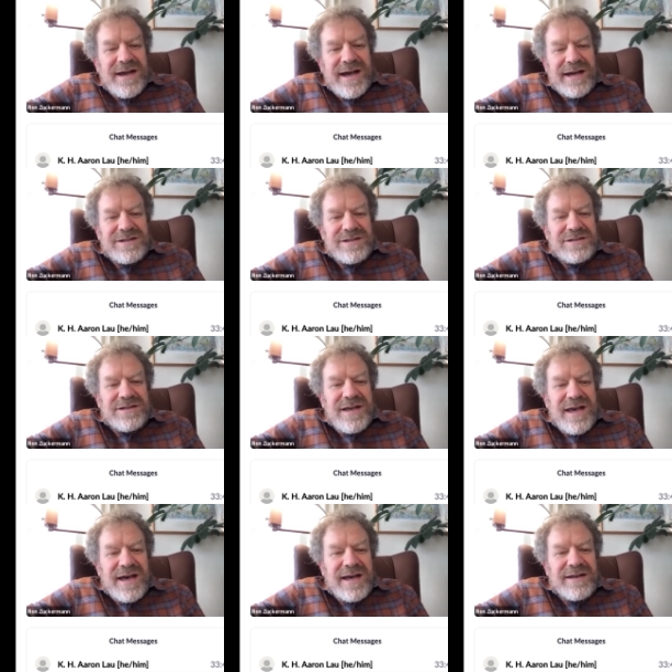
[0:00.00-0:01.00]
actually
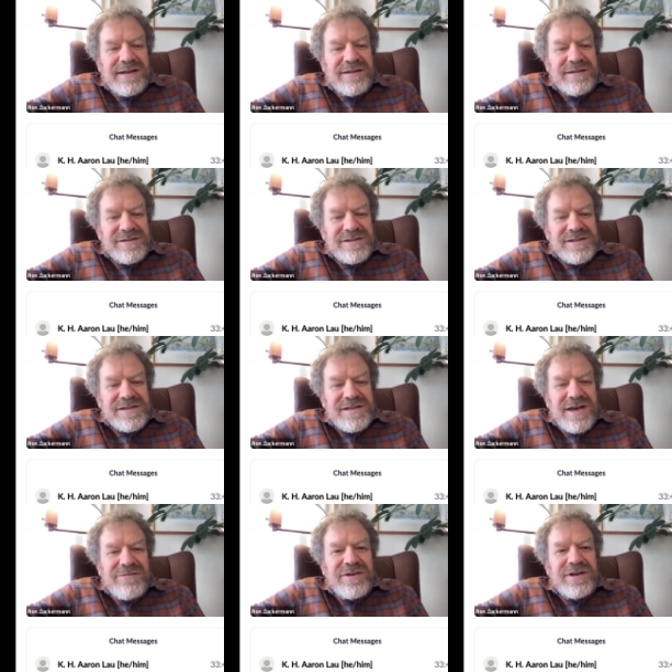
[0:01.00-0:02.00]
had
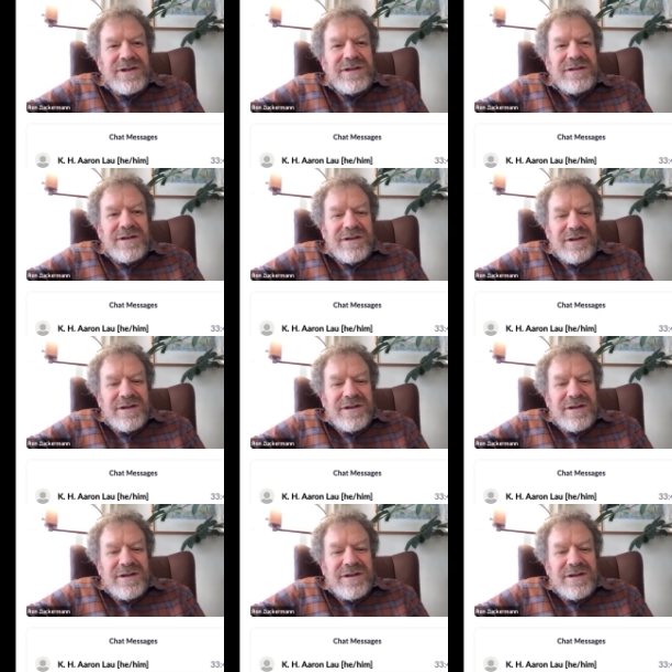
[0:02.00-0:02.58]
70